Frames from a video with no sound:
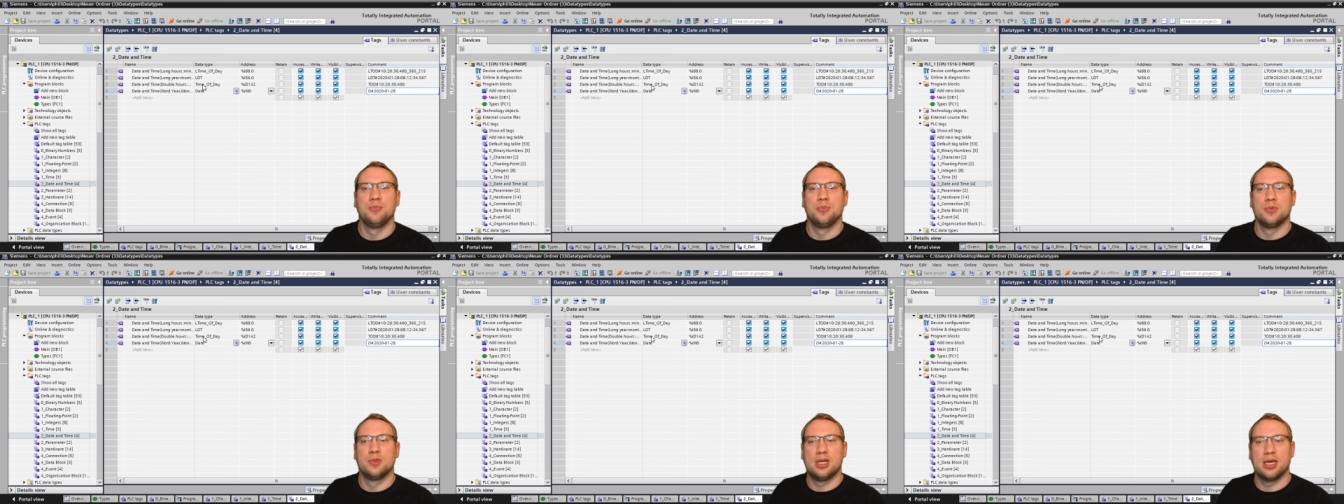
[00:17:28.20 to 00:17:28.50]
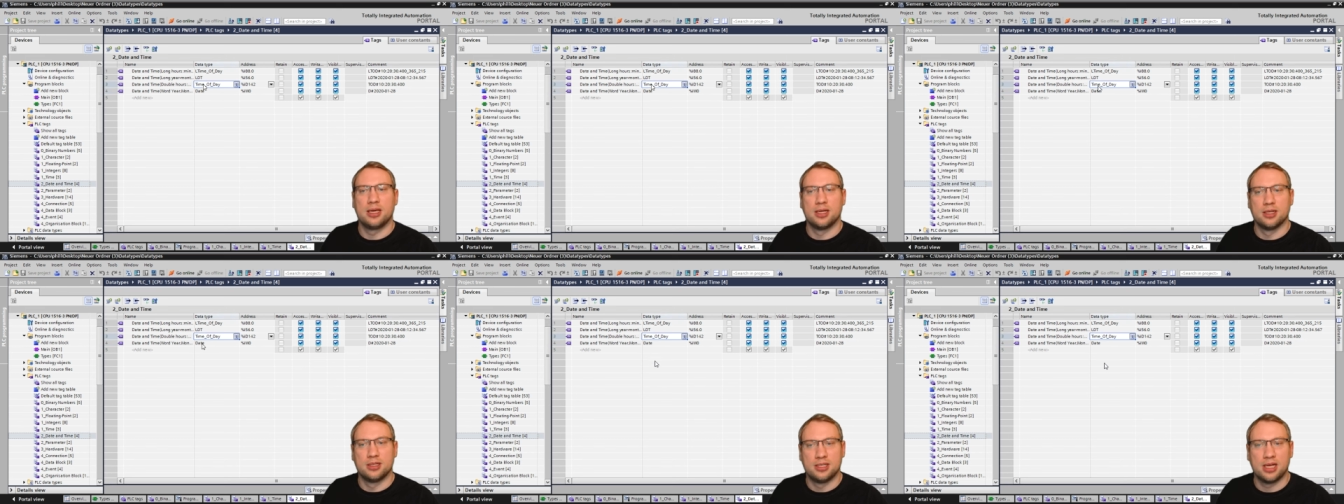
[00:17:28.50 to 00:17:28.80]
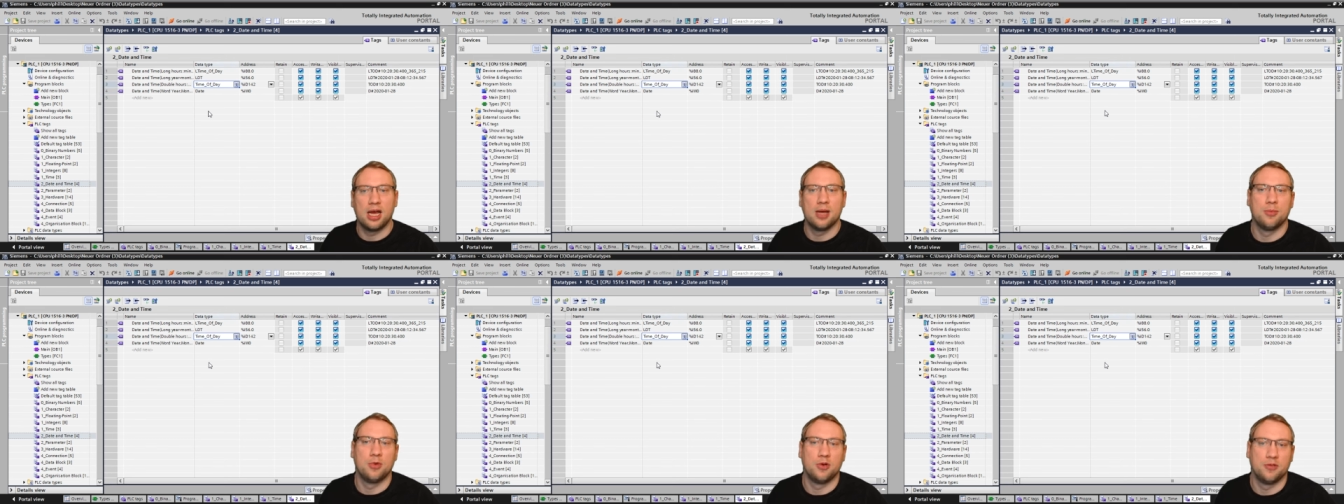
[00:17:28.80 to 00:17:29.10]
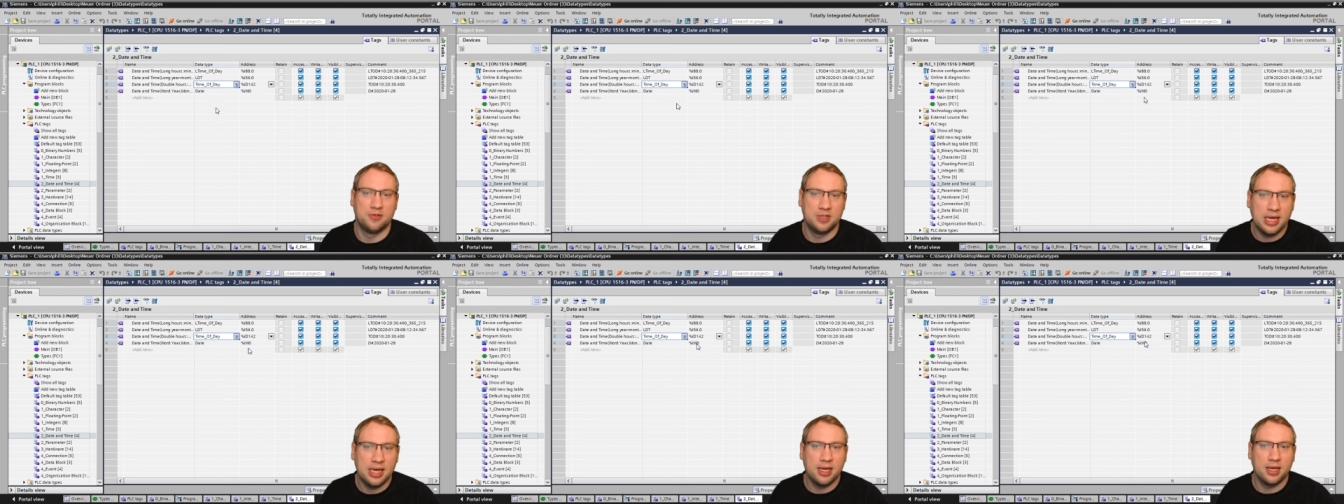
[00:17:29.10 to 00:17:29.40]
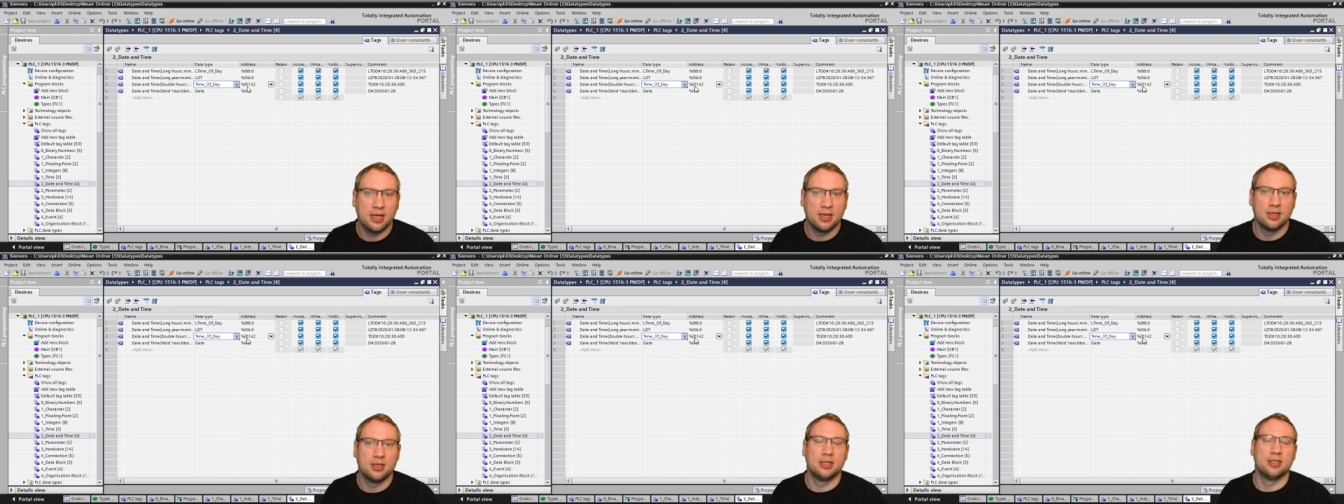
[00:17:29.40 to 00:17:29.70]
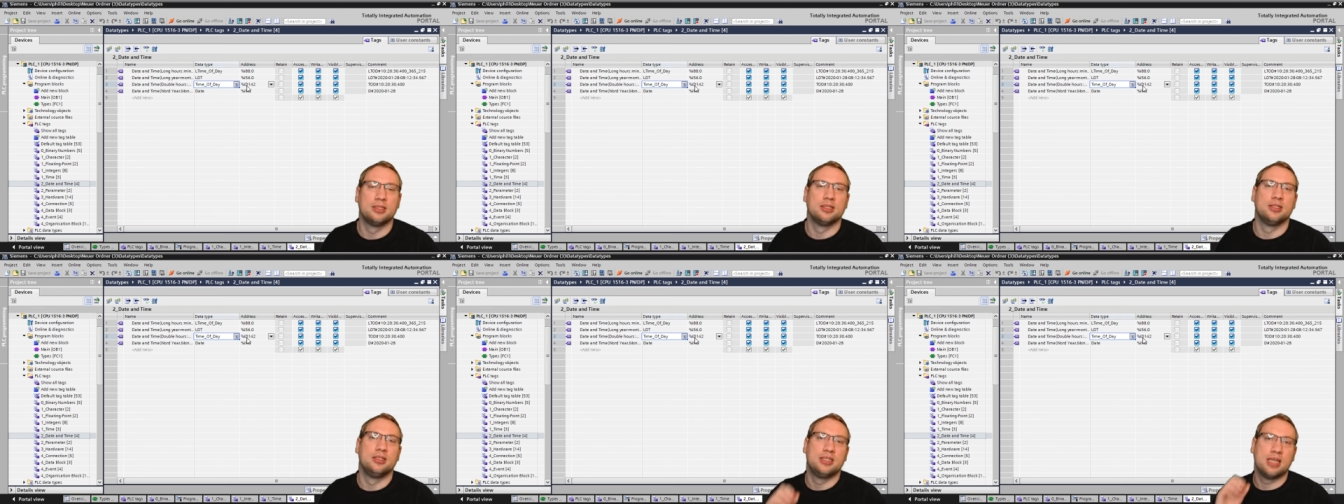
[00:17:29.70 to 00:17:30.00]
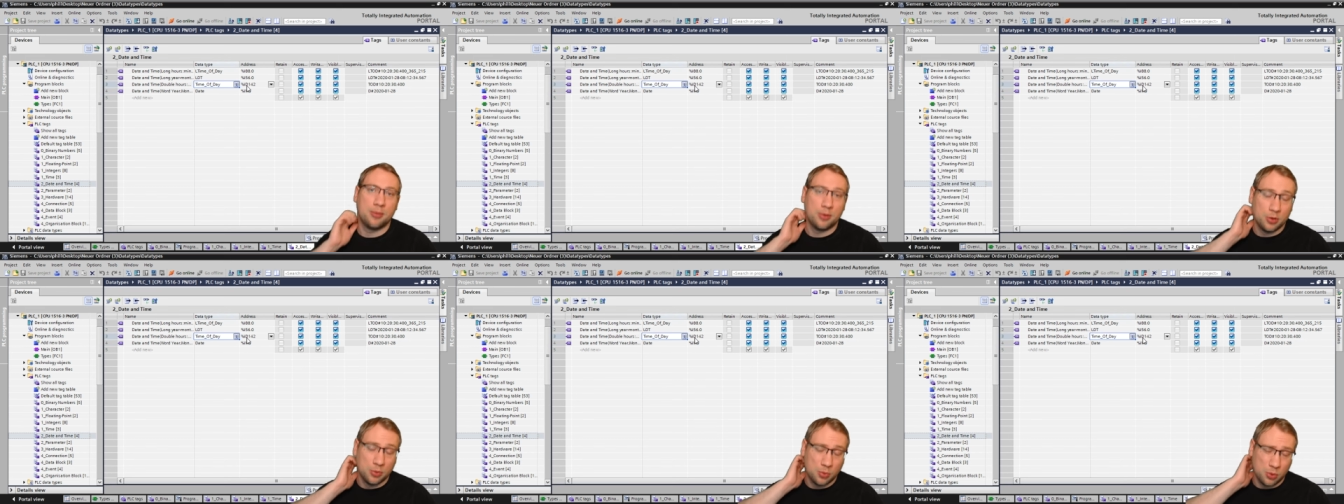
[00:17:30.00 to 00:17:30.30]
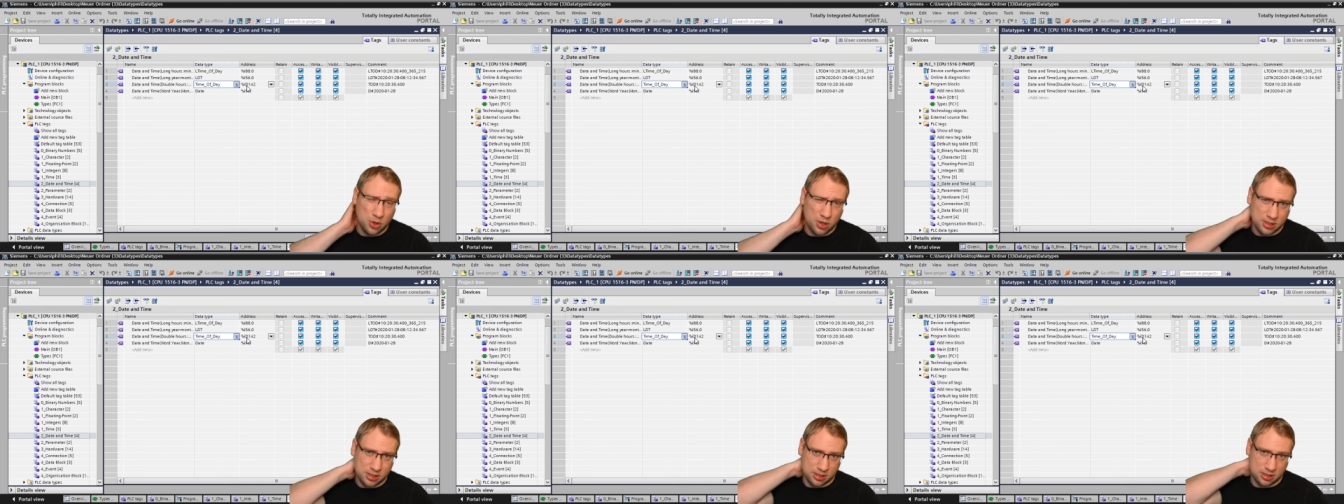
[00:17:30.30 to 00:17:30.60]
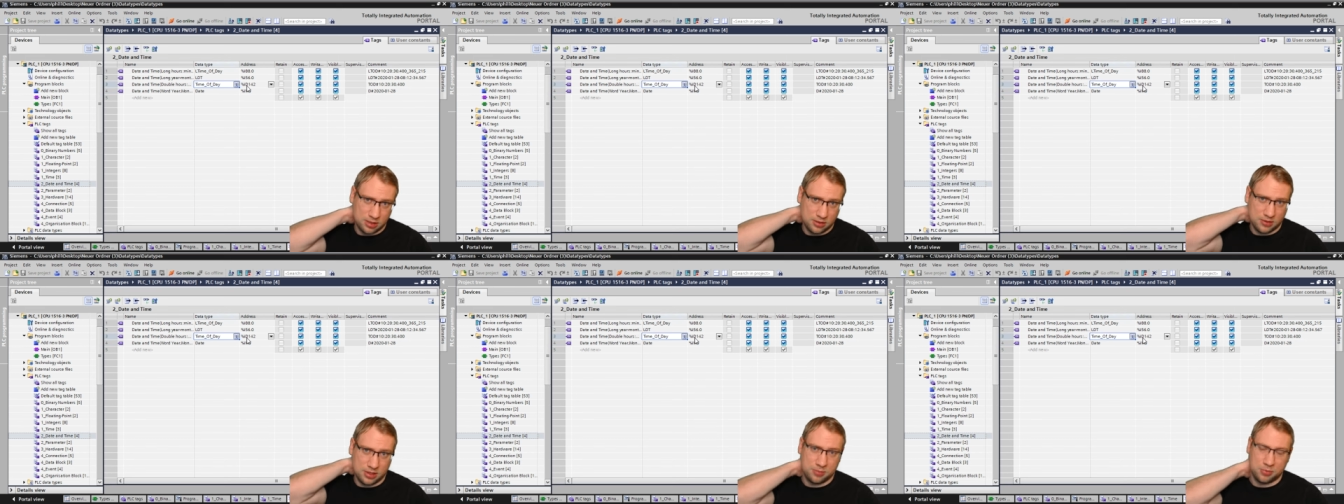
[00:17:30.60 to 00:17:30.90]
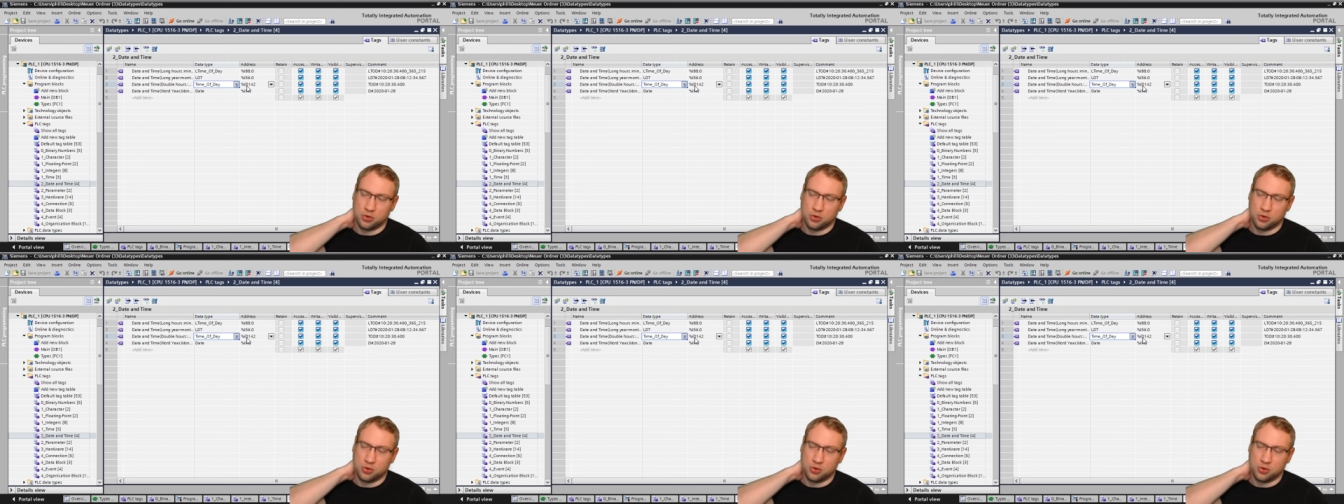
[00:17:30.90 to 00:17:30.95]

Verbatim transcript: take a time of day. It's a double word, right?